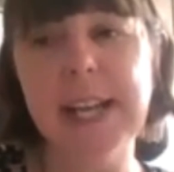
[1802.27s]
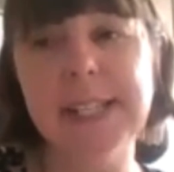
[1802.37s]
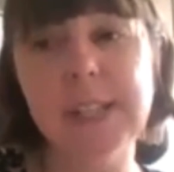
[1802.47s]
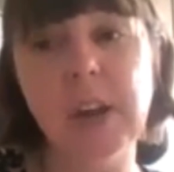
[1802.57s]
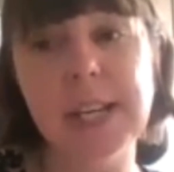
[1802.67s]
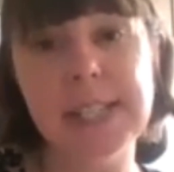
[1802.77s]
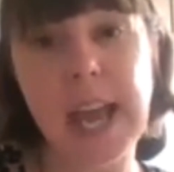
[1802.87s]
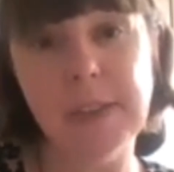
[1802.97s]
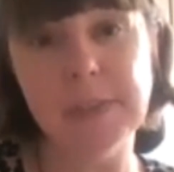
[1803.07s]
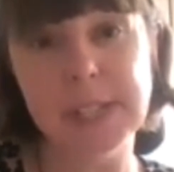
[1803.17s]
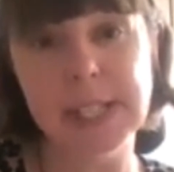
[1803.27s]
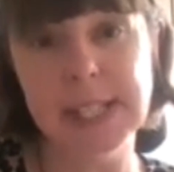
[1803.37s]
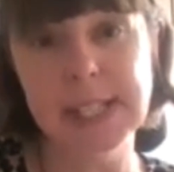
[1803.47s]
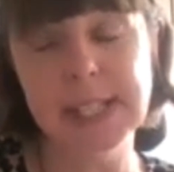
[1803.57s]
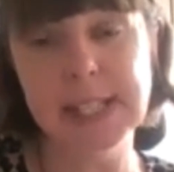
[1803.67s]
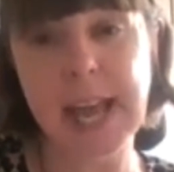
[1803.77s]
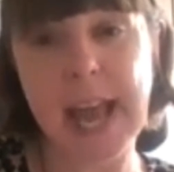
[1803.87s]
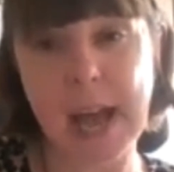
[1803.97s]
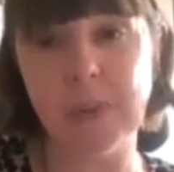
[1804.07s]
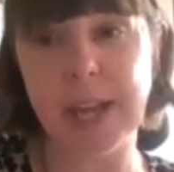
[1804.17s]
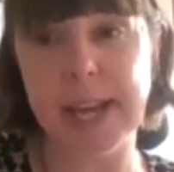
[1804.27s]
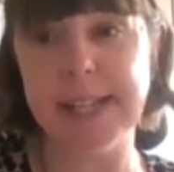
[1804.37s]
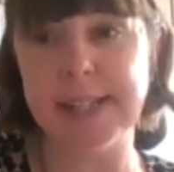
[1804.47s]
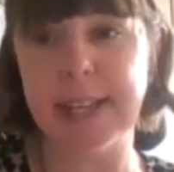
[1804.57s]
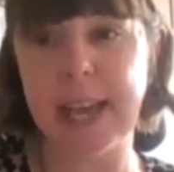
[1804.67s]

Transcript: and starting to evidence how that is the